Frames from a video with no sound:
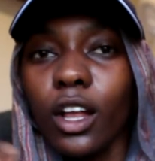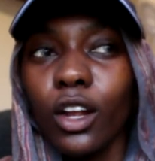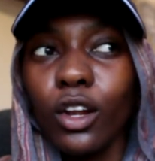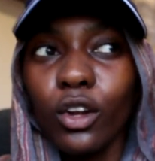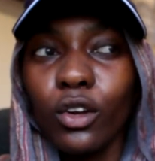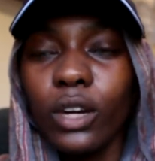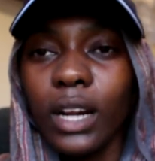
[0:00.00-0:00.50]

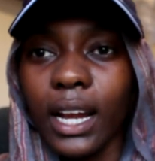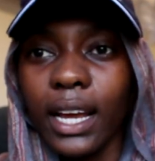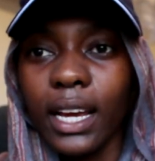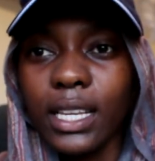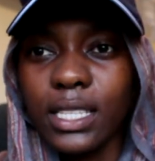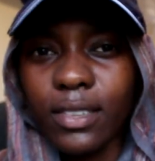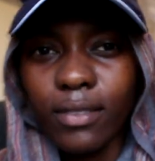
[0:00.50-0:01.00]
look
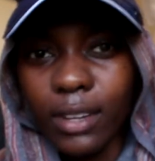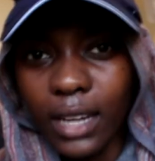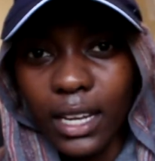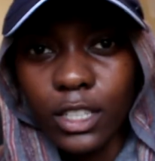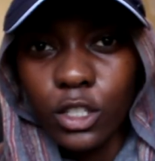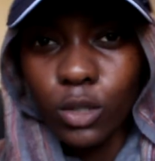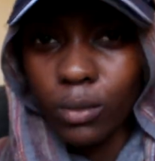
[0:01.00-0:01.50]
like a
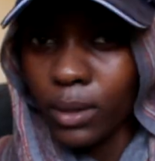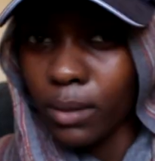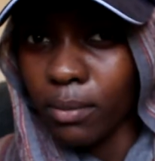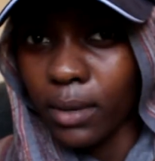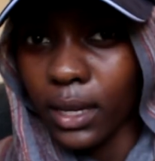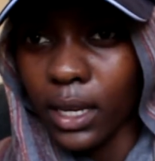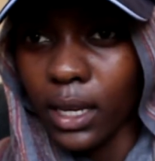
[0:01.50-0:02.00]
civilized
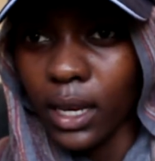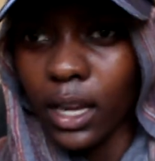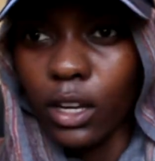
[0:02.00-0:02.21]
human being.